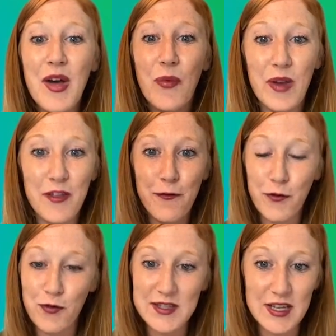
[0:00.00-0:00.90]
with
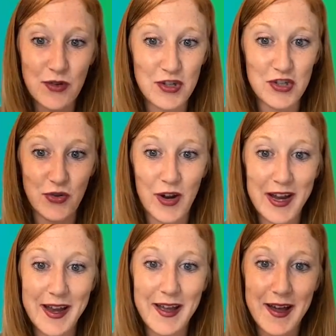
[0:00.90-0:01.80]
foods that you
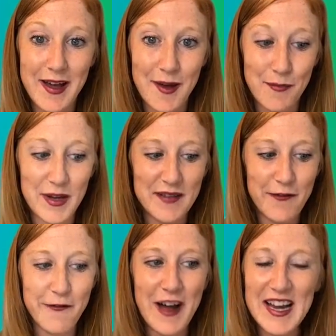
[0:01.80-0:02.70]
enjoy, um, but
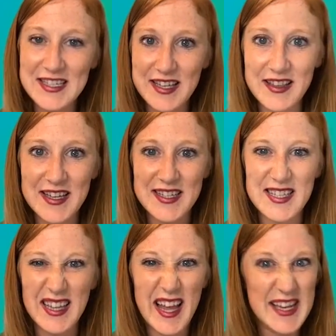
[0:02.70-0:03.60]
finding
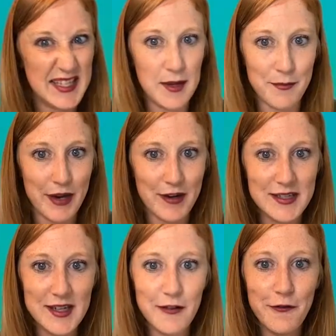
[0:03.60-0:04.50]
this less
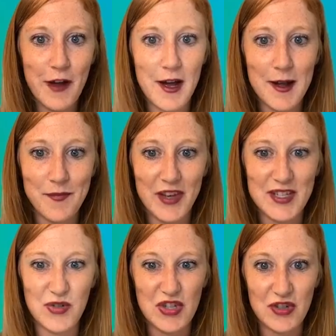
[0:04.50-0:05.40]
comparative, um,
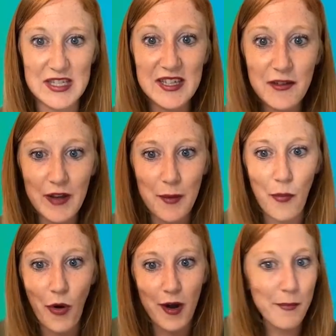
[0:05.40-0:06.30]
less restrictive, and
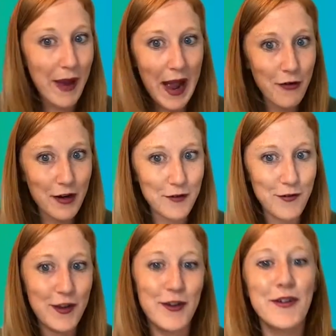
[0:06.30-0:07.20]
more empowering
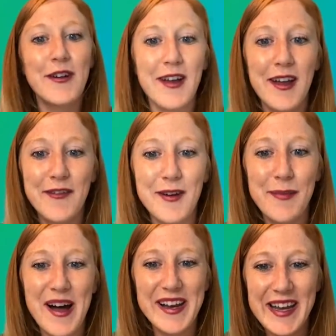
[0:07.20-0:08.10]
view of your
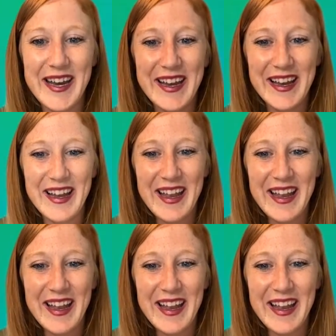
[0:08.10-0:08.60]
body.